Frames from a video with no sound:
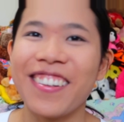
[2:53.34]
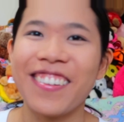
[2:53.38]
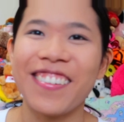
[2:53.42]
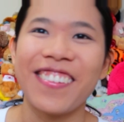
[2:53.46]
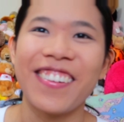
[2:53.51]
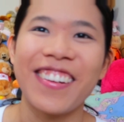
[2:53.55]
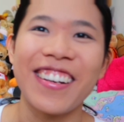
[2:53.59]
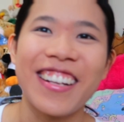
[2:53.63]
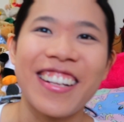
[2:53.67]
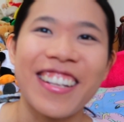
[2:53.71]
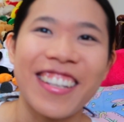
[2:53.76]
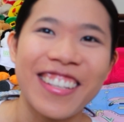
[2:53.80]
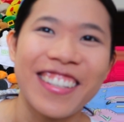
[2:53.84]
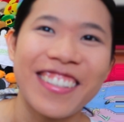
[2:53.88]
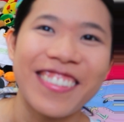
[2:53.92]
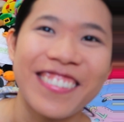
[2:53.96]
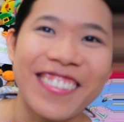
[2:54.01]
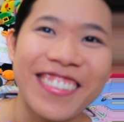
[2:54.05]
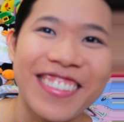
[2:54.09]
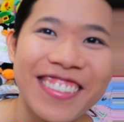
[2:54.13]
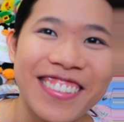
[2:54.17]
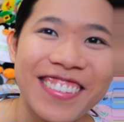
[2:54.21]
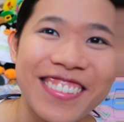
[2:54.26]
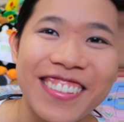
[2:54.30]
What are you
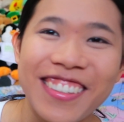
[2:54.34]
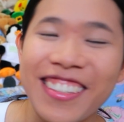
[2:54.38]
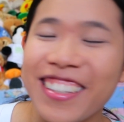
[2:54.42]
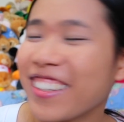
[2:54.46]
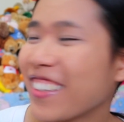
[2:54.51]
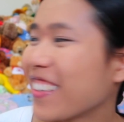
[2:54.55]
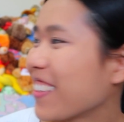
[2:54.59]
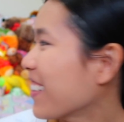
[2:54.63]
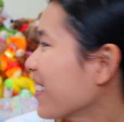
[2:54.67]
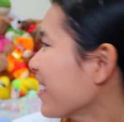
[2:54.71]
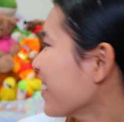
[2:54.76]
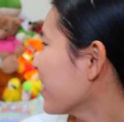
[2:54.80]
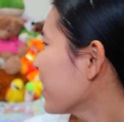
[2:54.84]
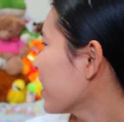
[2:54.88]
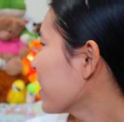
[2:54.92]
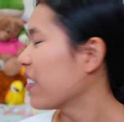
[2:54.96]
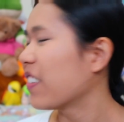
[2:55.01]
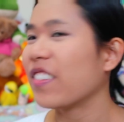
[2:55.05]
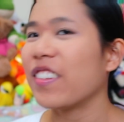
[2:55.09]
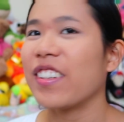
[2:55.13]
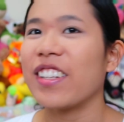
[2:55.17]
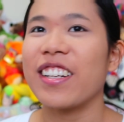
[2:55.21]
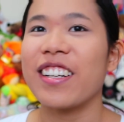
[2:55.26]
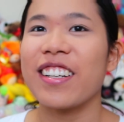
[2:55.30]
doing?
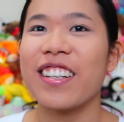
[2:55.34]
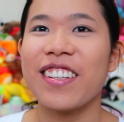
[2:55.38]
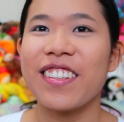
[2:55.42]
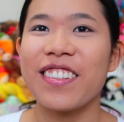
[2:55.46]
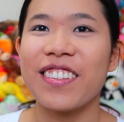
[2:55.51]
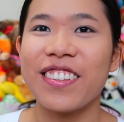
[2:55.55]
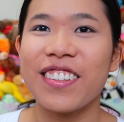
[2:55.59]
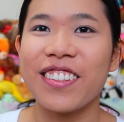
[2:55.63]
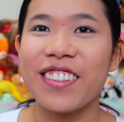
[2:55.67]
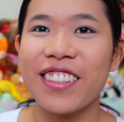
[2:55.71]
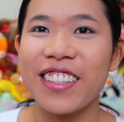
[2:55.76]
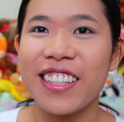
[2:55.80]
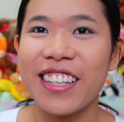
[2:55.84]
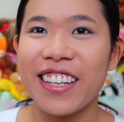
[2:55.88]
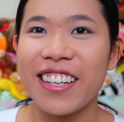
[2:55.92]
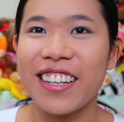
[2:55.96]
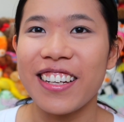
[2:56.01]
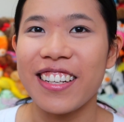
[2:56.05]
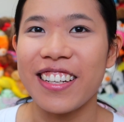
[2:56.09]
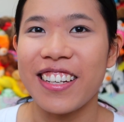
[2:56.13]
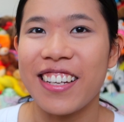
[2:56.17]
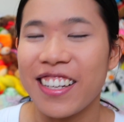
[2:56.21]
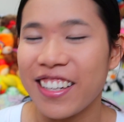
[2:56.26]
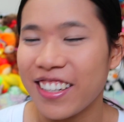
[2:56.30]
What are you
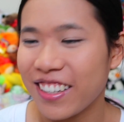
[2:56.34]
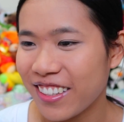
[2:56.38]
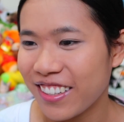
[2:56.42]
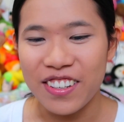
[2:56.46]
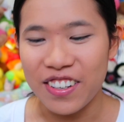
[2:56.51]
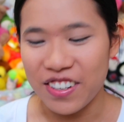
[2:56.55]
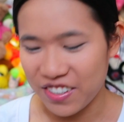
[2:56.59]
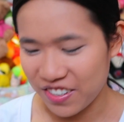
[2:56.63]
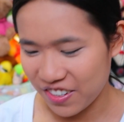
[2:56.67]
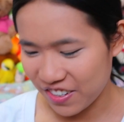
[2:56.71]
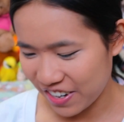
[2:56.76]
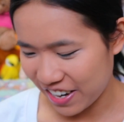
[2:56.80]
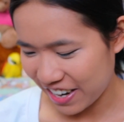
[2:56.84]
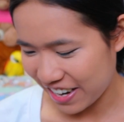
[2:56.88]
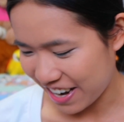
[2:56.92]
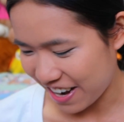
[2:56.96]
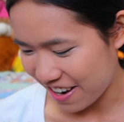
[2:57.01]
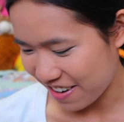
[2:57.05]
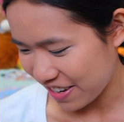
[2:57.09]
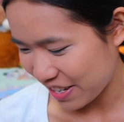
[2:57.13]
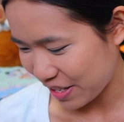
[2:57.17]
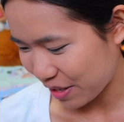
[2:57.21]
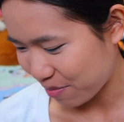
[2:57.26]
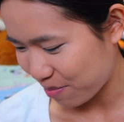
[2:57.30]
doing? Oh great,
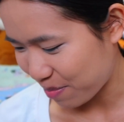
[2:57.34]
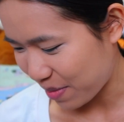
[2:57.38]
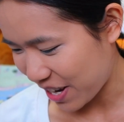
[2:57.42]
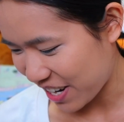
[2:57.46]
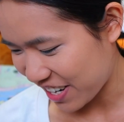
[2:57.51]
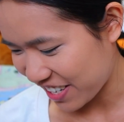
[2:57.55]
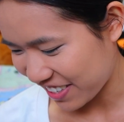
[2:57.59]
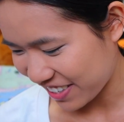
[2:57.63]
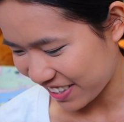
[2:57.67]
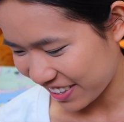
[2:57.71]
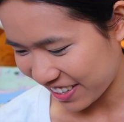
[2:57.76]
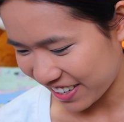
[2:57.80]
now his butt is